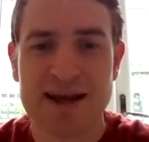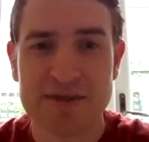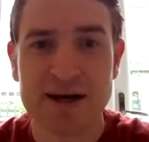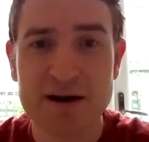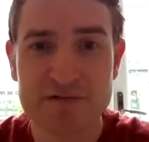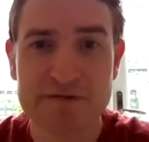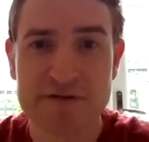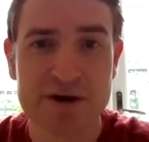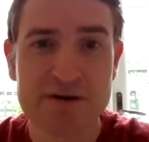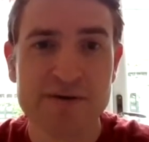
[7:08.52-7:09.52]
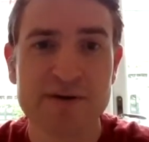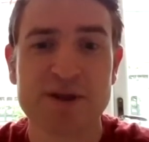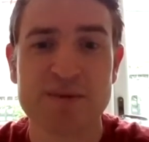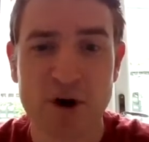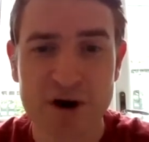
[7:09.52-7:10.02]
In the lit review,
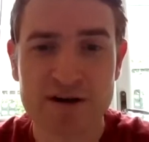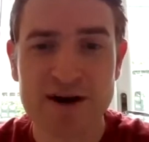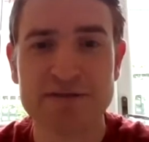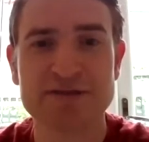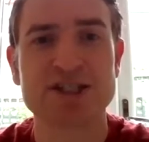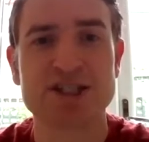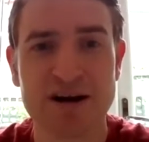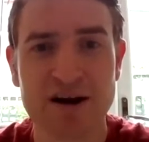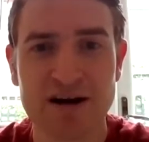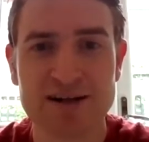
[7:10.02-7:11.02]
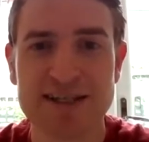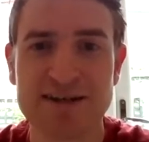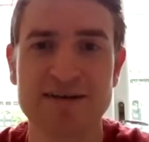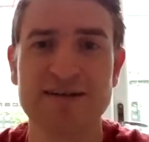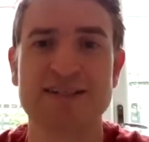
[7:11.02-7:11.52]
the monographs, journal
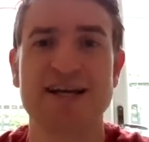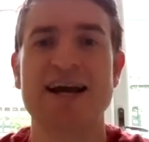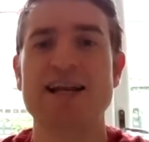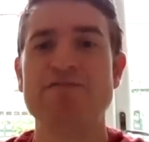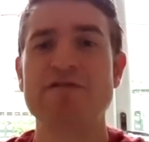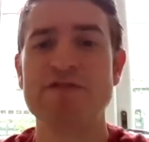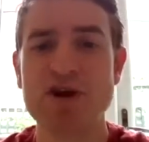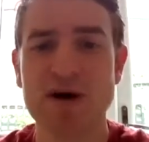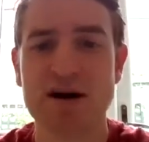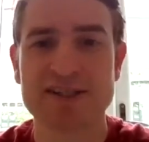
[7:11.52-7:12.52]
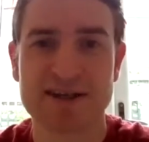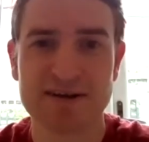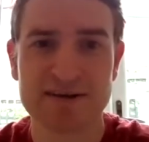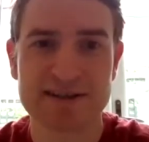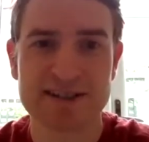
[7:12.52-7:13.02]
articles, and any review
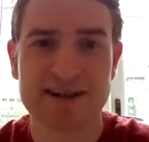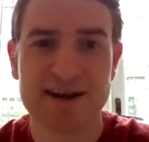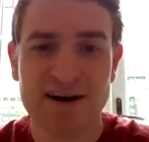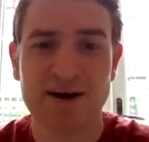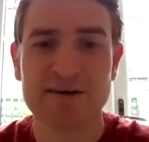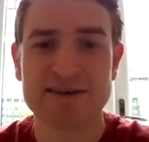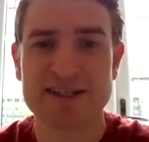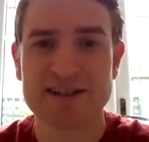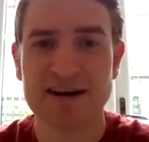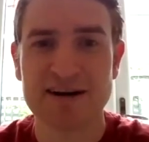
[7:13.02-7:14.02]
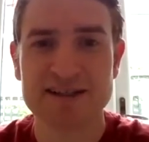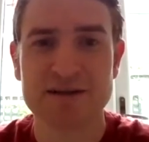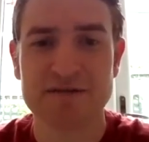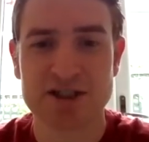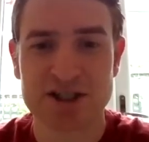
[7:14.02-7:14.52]
articles are the stars
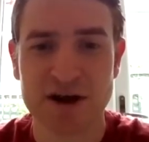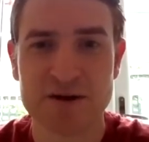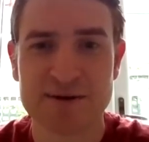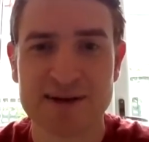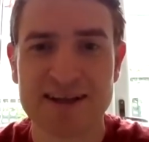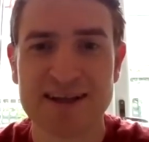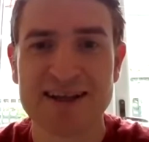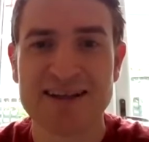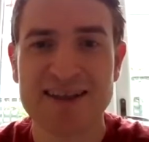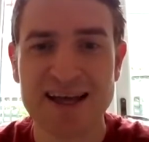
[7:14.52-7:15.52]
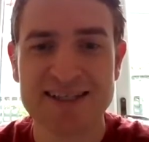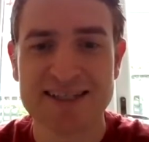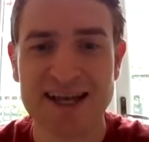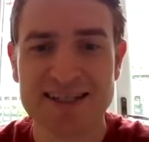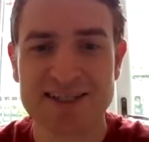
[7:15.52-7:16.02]
of the show. They
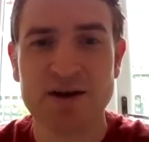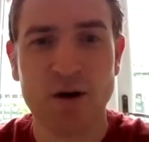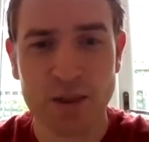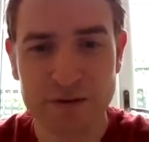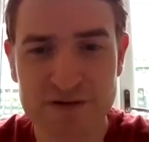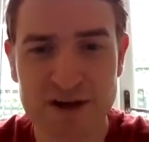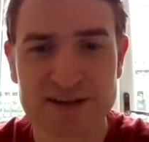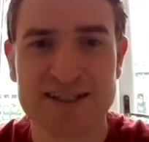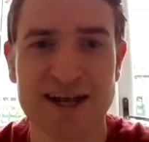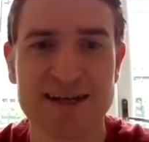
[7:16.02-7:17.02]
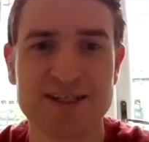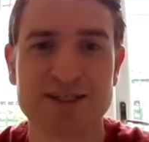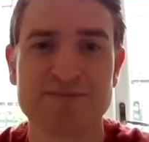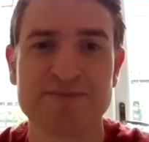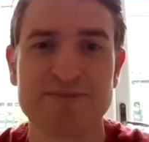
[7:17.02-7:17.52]
sit on the front
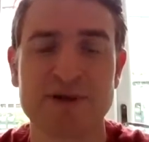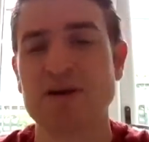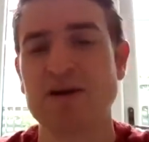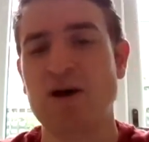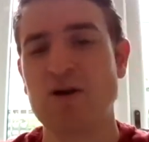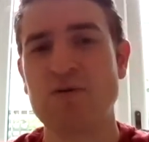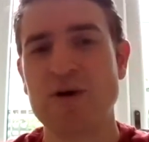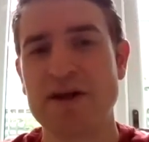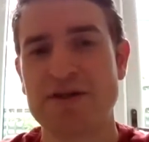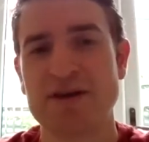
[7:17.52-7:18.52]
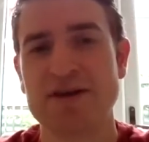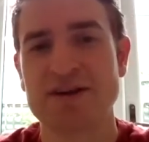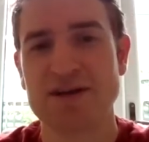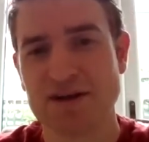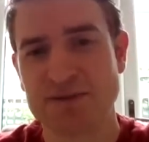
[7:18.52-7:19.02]
stage, along with
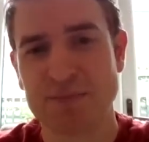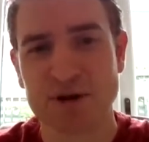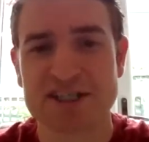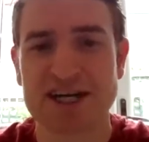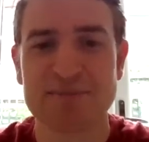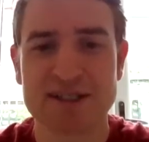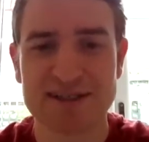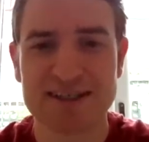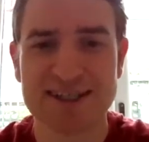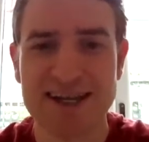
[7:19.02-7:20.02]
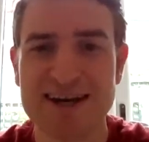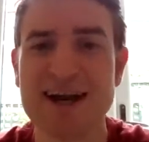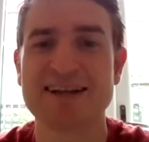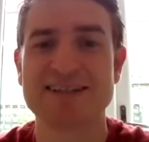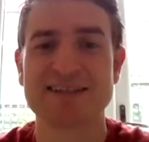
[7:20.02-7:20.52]
those book chapters
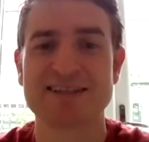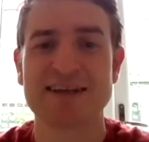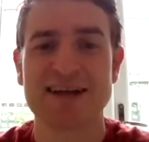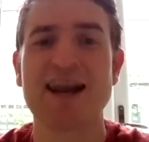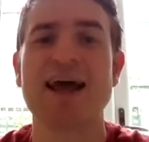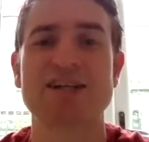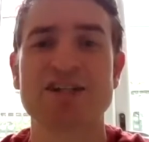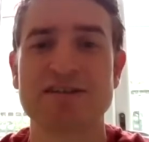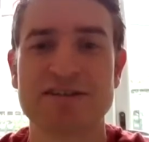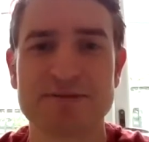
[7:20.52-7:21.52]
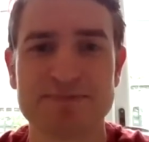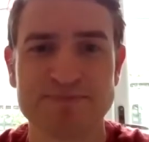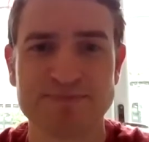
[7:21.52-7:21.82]
in edited collections.